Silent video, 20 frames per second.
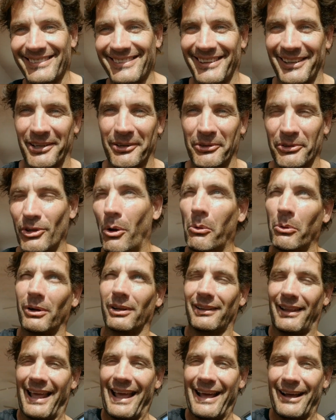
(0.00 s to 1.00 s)
no
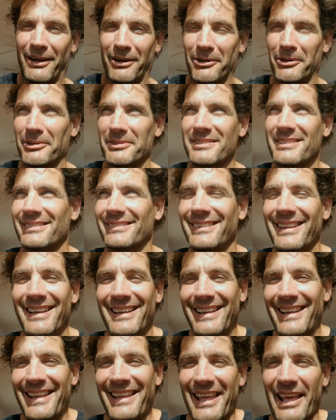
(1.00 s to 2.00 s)
clouds and
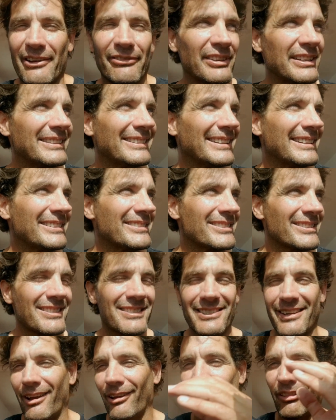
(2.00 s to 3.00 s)
everything
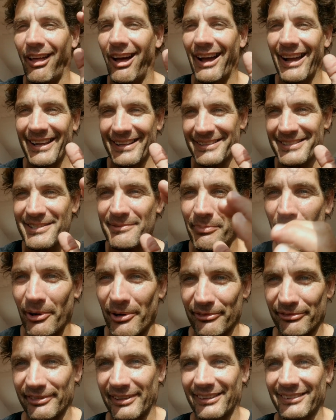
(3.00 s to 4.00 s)
just aligns
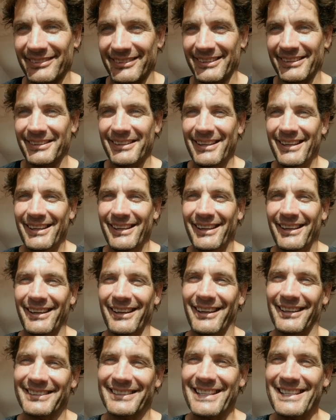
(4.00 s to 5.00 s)
perfectly.
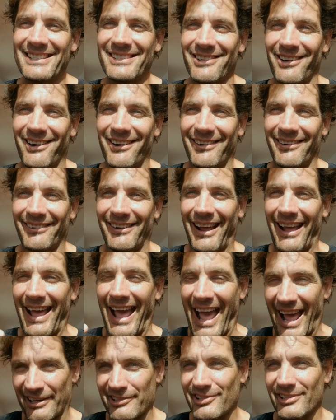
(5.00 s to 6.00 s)
These are
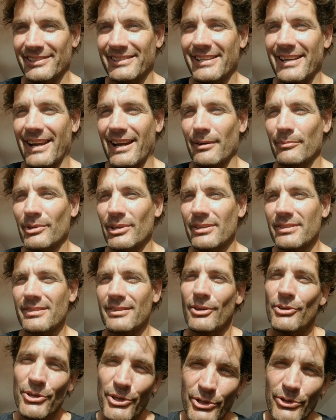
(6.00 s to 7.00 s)
action cameras
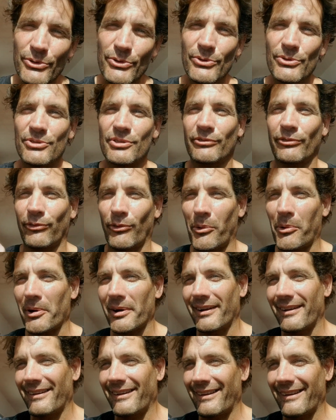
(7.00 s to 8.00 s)
used
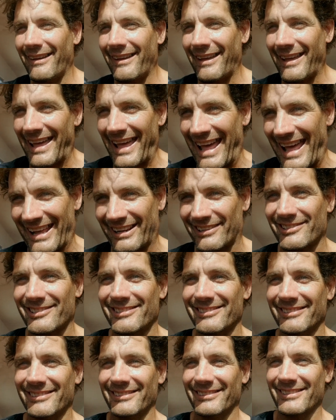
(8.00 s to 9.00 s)
for
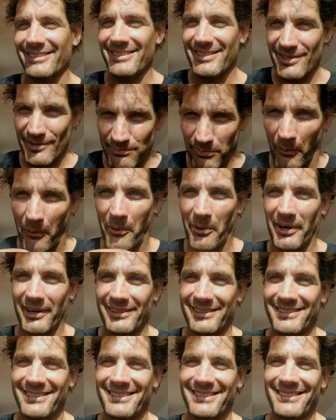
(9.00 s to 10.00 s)
action
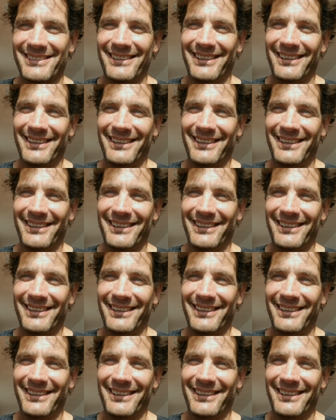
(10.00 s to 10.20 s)
sports.